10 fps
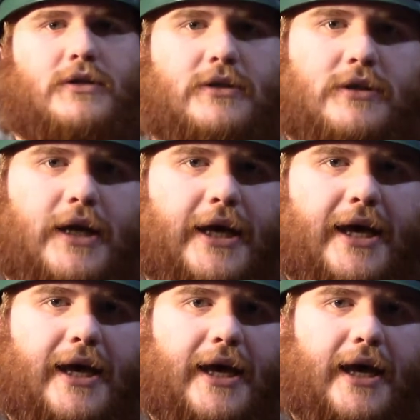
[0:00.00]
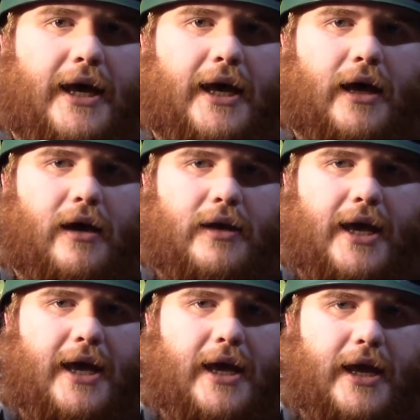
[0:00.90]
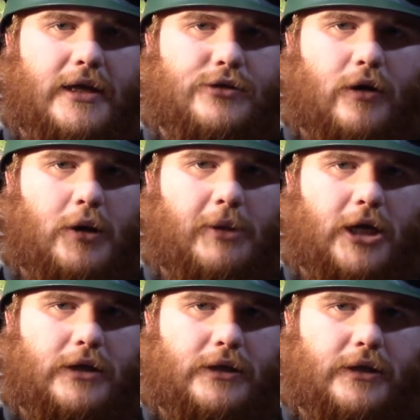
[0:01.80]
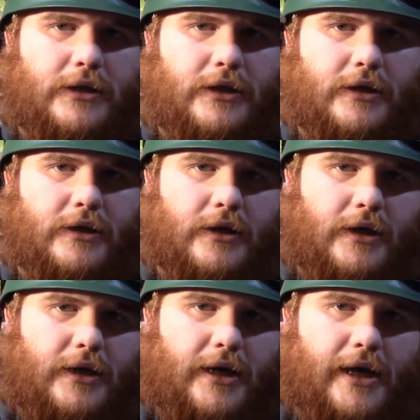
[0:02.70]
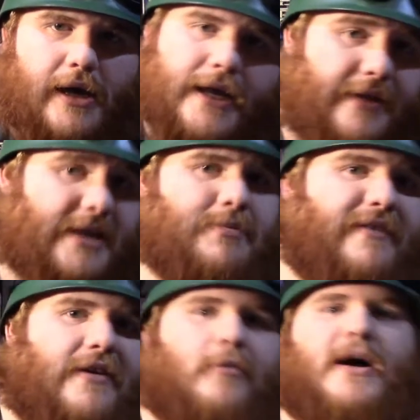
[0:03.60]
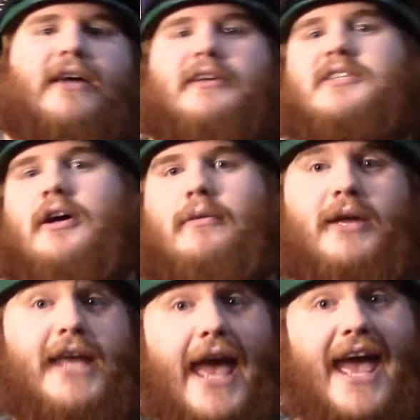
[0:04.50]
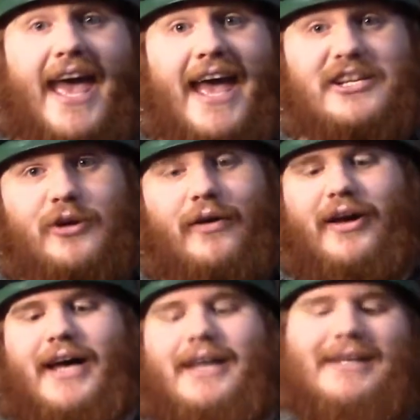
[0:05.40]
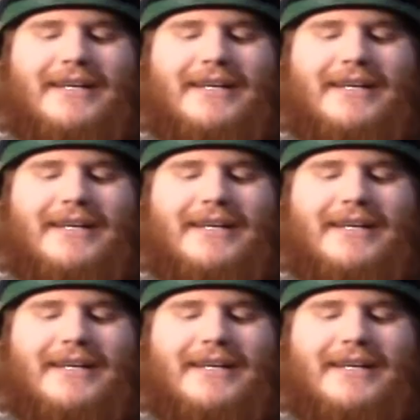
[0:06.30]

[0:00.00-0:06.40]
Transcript: Ta-da! Yay, Tro Barton! Again, that's my favorite pilot, so I'm like, yeah, Troa!